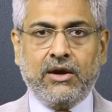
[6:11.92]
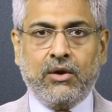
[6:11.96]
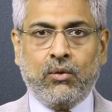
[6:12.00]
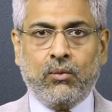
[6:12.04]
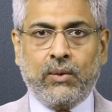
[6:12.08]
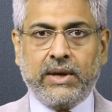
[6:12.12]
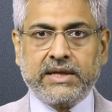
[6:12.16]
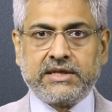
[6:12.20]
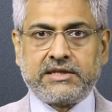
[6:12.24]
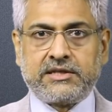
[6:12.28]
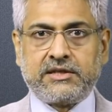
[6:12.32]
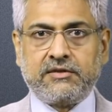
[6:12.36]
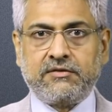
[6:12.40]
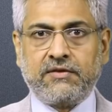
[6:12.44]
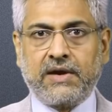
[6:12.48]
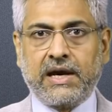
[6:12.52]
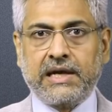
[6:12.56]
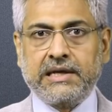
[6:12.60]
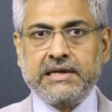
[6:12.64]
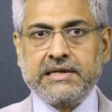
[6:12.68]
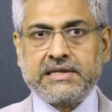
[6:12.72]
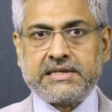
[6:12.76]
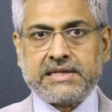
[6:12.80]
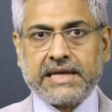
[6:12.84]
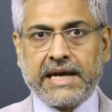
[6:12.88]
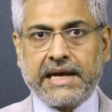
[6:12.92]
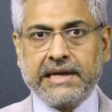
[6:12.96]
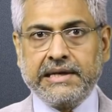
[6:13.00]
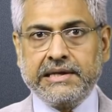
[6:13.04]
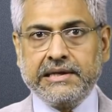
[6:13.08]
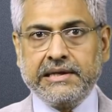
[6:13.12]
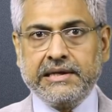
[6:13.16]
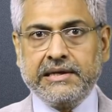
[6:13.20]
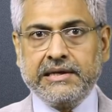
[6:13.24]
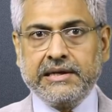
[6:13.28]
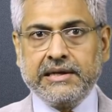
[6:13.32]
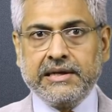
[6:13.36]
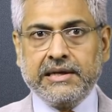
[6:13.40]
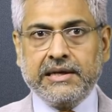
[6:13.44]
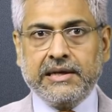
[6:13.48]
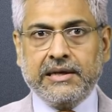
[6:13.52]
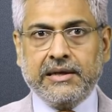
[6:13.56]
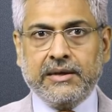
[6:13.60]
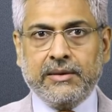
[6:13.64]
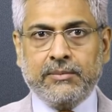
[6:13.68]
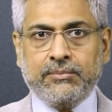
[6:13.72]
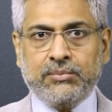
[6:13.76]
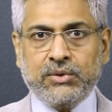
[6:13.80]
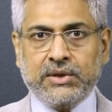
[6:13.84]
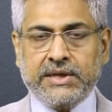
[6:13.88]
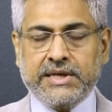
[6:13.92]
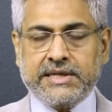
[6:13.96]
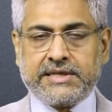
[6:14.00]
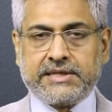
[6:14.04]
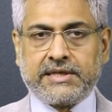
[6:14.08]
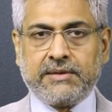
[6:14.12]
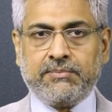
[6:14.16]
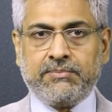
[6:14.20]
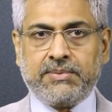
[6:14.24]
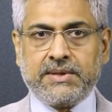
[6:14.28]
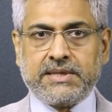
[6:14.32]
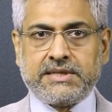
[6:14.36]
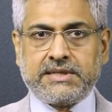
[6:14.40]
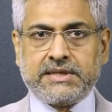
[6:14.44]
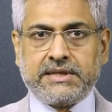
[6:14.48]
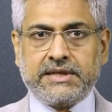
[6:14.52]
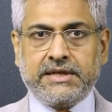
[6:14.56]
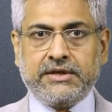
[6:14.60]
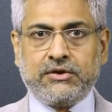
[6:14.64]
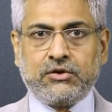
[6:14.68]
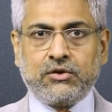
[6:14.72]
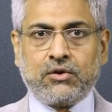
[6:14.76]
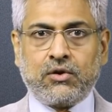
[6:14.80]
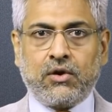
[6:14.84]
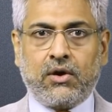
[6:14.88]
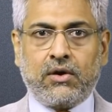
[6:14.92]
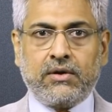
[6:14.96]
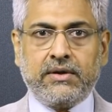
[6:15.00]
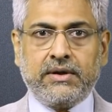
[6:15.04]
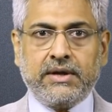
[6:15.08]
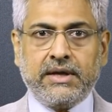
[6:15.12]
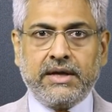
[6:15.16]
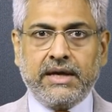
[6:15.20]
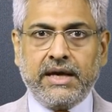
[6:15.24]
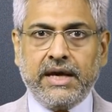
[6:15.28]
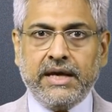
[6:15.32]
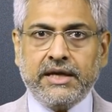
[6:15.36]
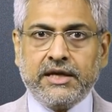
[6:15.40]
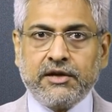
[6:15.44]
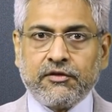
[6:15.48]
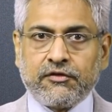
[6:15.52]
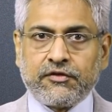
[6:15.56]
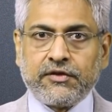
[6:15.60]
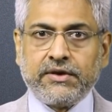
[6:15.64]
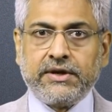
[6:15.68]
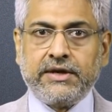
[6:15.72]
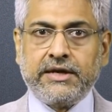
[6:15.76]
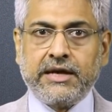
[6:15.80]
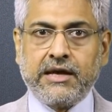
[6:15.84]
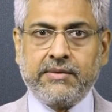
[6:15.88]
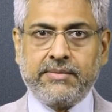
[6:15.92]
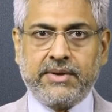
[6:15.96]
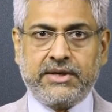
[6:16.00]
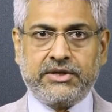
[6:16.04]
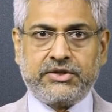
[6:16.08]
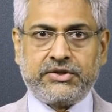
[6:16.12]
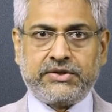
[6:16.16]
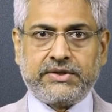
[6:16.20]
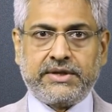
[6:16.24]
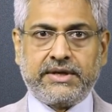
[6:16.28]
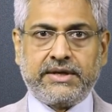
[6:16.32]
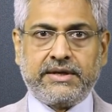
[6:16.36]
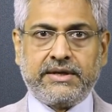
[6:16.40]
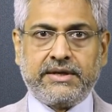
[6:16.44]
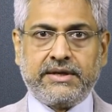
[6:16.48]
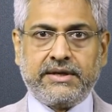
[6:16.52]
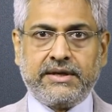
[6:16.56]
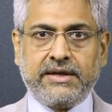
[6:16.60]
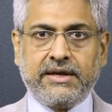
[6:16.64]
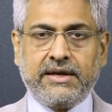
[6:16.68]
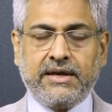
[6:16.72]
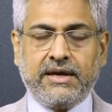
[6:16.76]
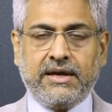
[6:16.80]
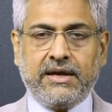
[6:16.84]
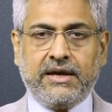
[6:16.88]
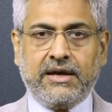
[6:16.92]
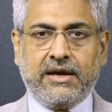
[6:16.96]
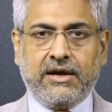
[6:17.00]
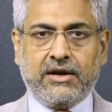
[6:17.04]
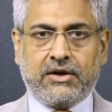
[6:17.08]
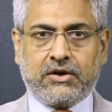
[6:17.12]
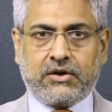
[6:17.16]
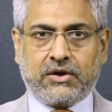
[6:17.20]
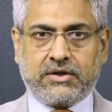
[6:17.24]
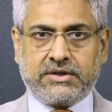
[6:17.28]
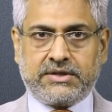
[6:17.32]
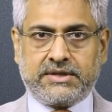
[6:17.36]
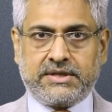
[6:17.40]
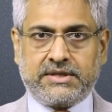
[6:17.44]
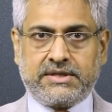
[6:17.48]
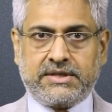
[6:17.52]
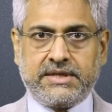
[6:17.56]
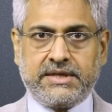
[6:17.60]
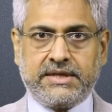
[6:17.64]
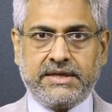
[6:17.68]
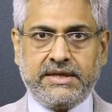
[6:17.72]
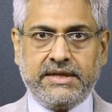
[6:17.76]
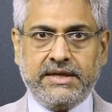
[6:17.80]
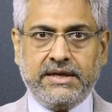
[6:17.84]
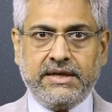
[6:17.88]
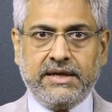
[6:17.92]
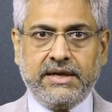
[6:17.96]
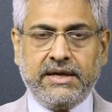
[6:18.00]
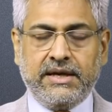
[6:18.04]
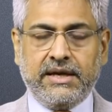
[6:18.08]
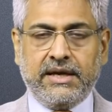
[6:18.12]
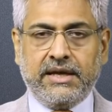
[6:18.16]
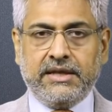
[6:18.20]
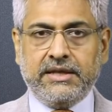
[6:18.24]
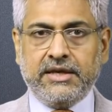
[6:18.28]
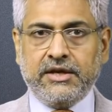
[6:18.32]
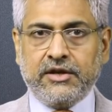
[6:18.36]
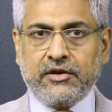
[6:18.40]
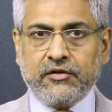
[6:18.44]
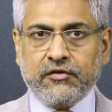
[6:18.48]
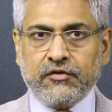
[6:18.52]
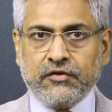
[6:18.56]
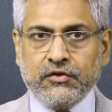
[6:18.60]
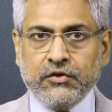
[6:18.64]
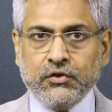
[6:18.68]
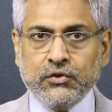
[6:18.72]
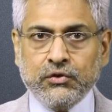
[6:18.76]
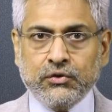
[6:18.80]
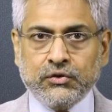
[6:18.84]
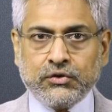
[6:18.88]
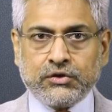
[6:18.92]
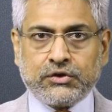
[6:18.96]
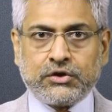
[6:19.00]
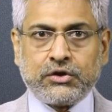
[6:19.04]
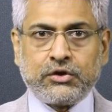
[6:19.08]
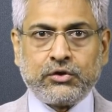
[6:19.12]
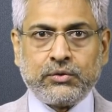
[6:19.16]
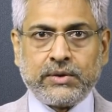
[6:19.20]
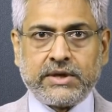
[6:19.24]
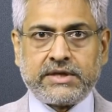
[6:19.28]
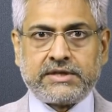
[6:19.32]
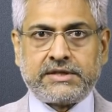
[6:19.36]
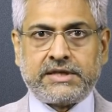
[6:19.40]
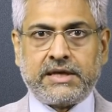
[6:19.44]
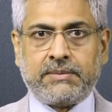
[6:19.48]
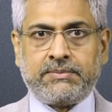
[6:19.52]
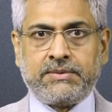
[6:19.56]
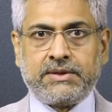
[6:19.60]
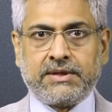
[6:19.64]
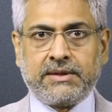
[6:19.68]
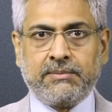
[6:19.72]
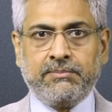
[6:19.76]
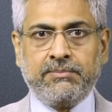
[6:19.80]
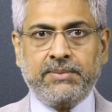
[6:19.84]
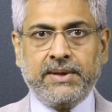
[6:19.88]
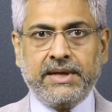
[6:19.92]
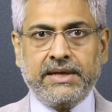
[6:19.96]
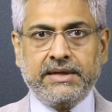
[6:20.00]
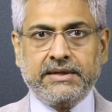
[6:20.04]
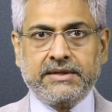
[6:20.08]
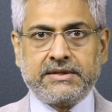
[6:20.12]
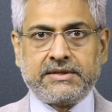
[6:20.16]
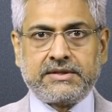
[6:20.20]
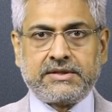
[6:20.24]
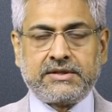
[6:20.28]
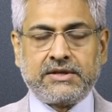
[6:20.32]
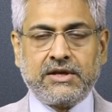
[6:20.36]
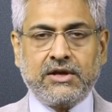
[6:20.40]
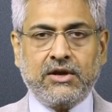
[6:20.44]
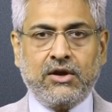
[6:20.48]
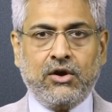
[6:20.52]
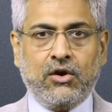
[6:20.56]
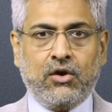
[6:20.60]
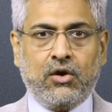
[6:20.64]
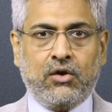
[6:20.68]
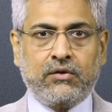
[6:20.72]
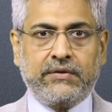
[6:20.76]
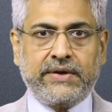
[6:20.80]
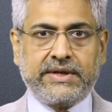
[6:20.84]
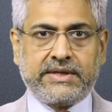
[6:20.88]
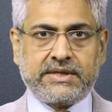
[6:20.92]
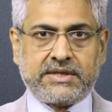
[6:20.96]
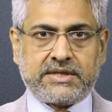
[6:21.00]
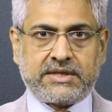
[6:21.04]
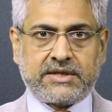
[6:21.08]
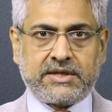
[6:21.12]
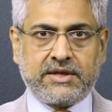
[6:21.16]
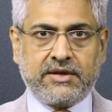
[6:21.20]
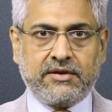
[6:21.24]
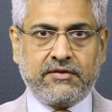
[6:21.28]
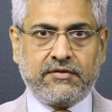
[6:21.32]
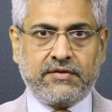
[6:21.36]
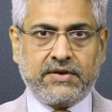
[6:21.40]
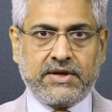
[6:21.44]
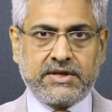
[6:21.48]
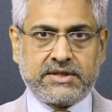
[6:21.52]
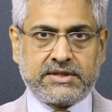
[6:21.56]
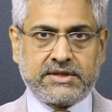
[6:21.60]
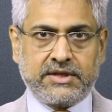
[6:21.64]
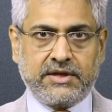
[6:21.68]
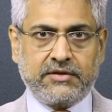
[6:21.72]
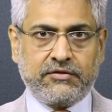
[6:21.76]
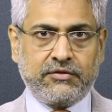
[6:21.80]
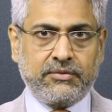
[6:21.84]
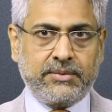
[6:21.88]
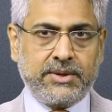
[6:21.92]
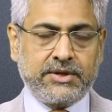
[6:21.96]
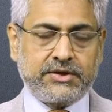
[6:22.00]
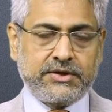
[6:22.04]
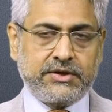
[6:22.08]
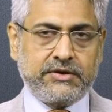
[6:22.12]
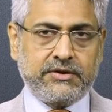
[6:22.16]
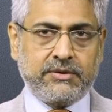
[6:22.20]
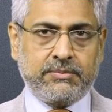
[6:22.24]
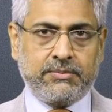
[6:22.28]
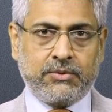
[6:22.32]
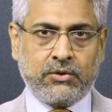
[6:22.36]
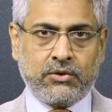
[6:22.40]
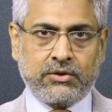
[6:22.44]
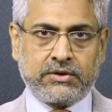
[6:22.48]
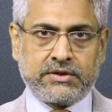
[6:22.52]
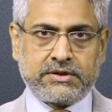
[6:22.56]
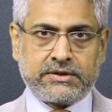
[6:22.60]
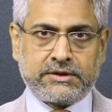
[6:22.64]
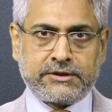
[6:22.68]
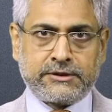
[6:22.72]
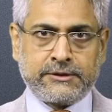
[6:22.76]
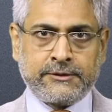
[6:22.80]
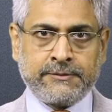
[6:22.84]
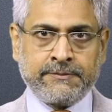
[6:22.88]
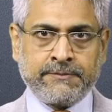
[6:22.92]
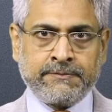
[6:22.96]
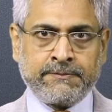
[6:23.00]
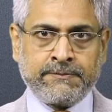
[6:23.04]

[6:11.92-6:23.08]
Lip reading: Once the violence ended, police complicity took on a different dimension. Across the city, they refused to accept complaints or register first information reports.